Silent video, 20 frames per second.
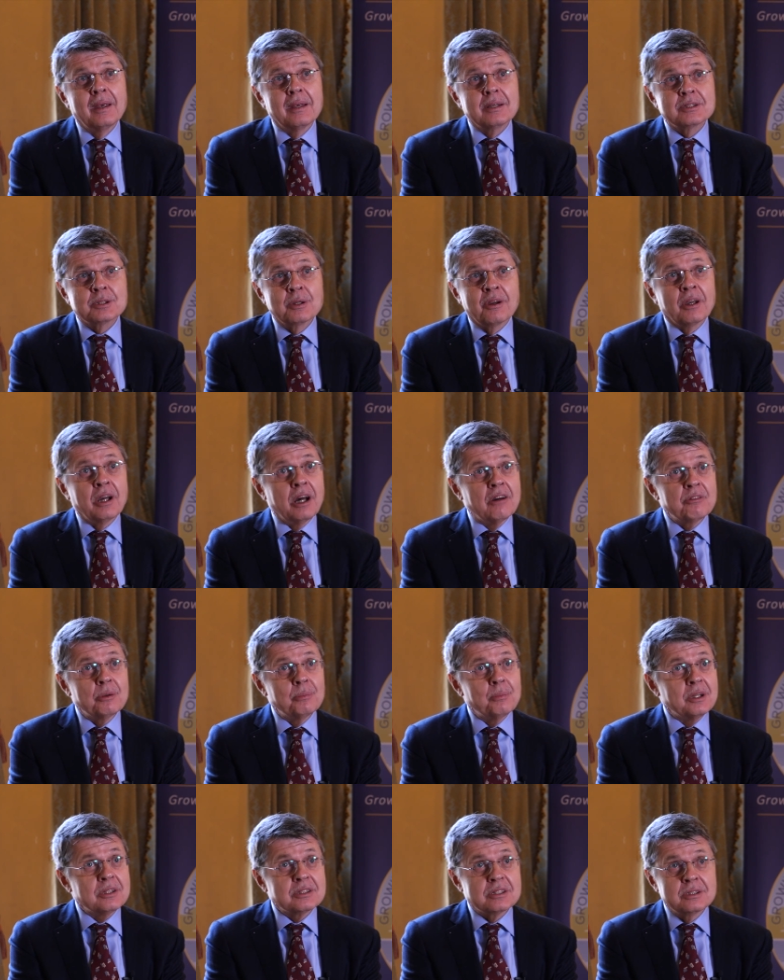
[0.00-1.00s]
So
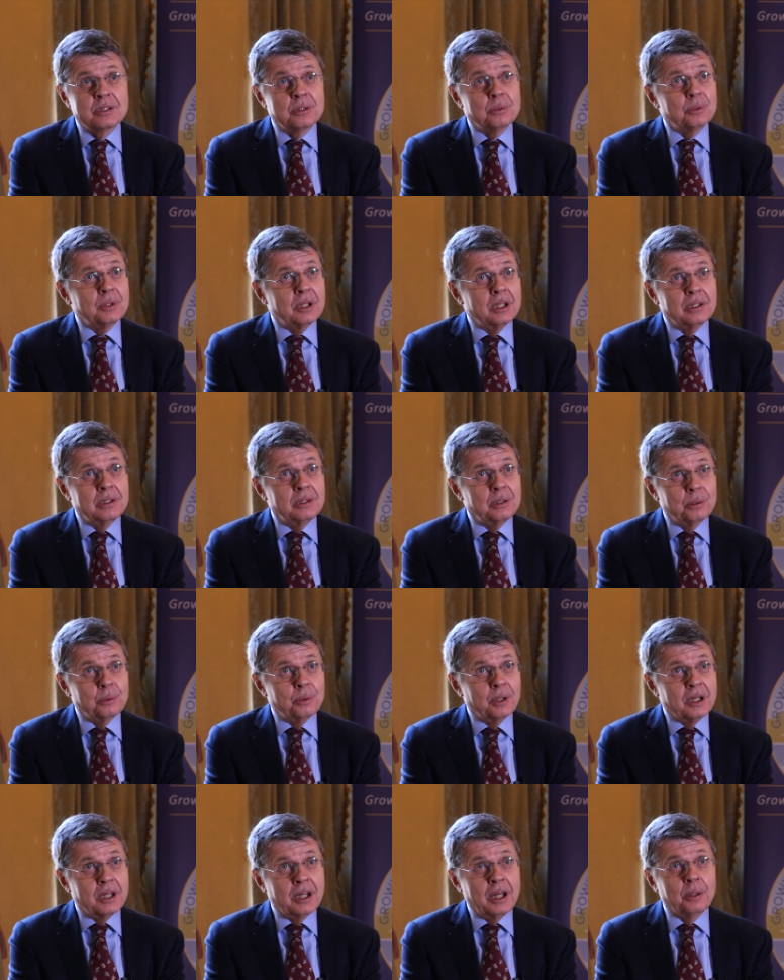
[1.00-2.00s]
governments need to take
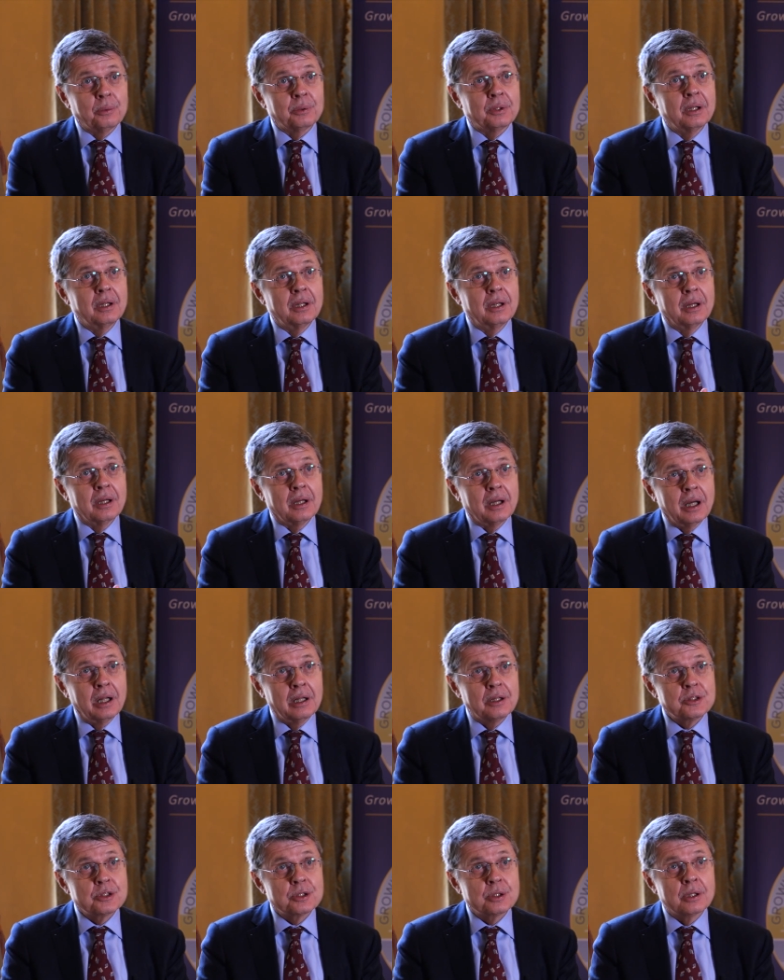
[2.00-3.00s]
into account
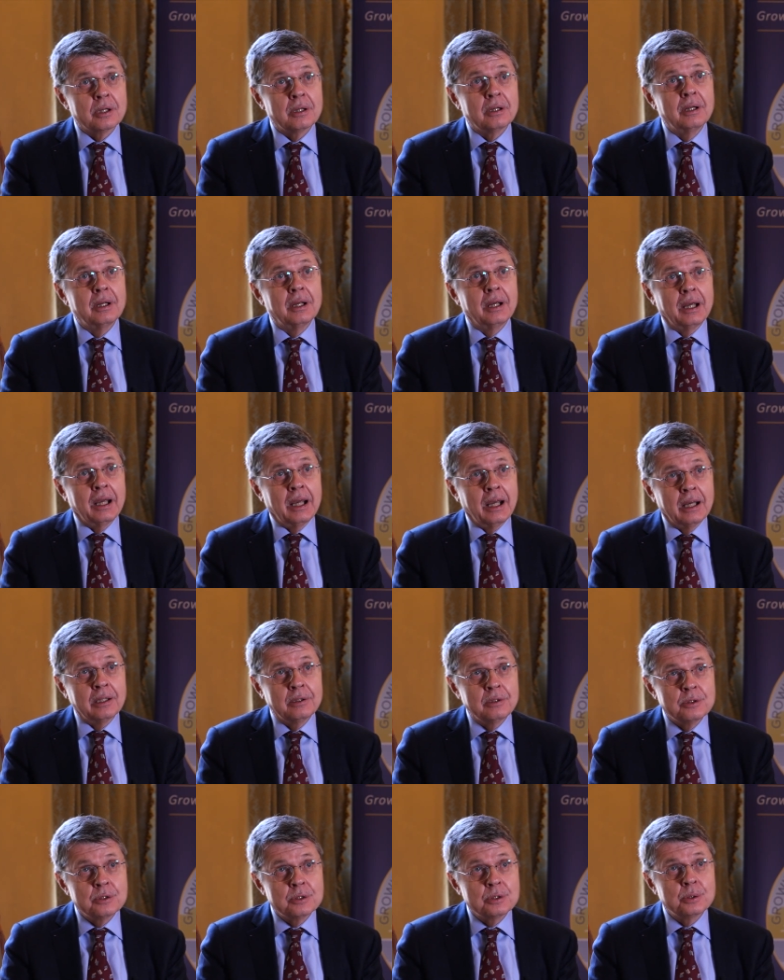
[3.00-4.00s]
culture,
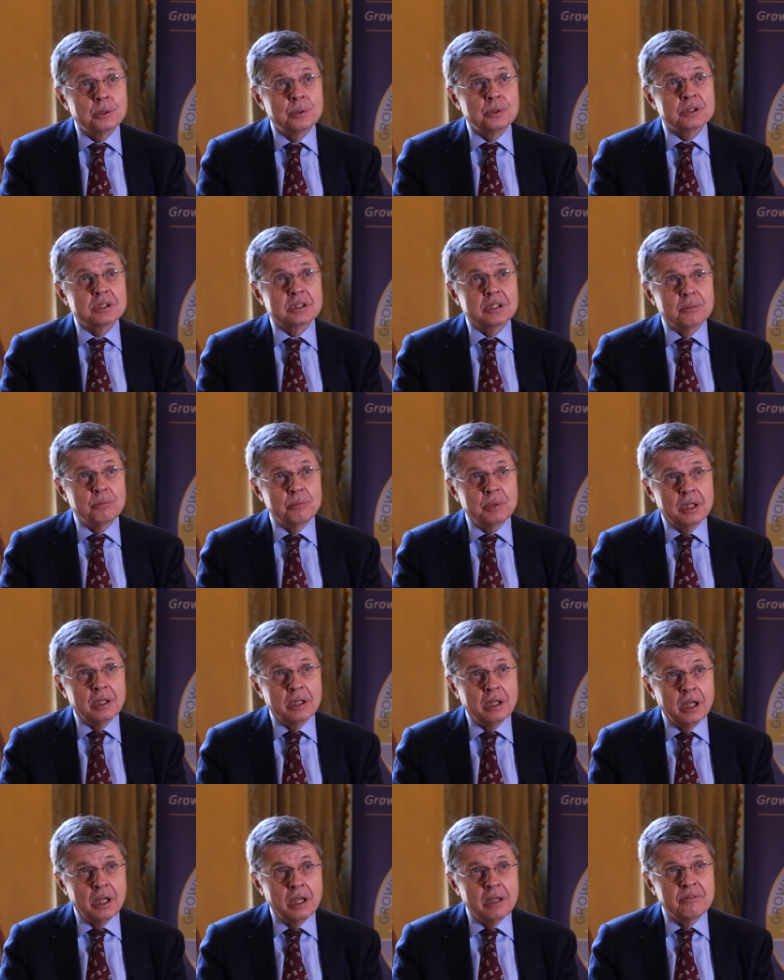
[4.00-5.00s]
attitudes,
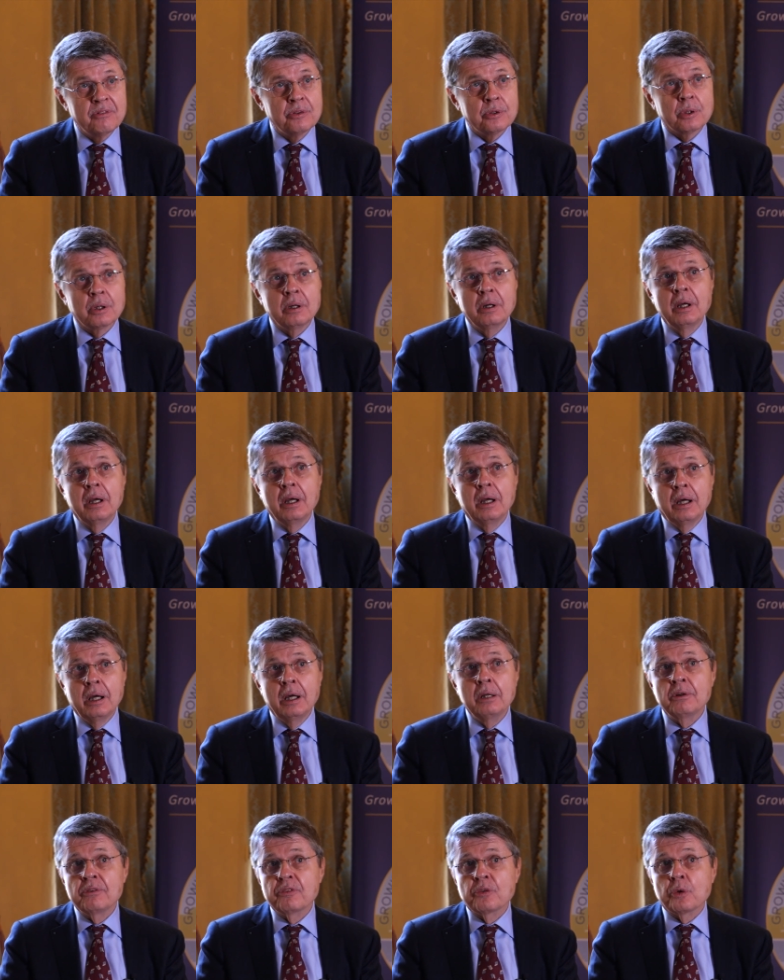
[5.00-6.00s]
behavior,
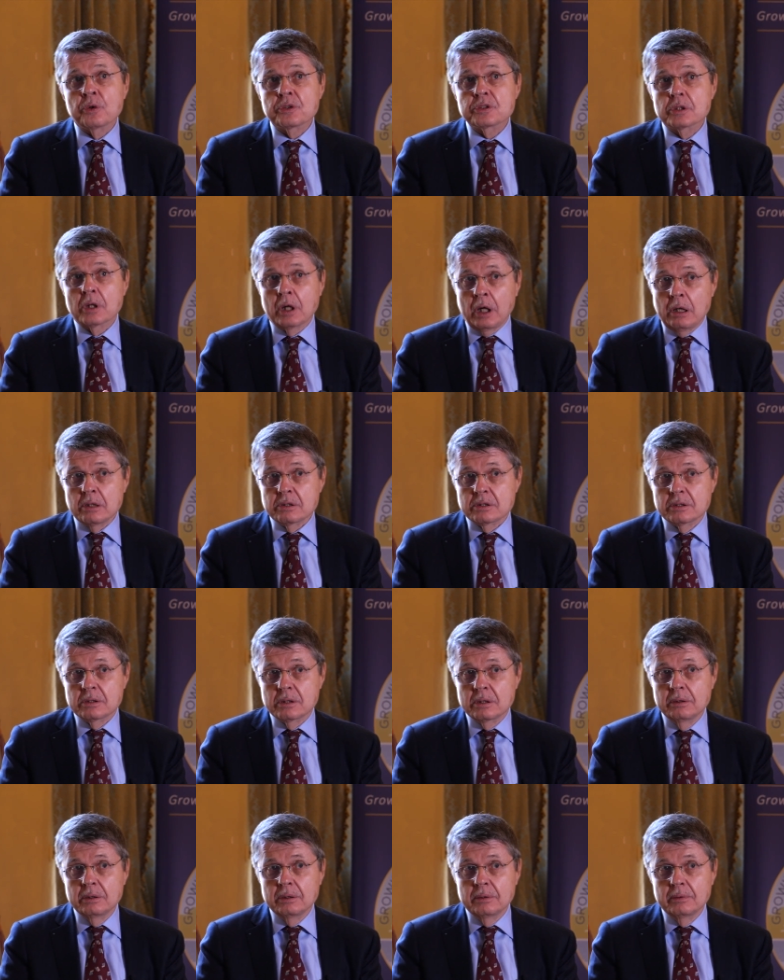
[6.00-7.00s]
and of course cost.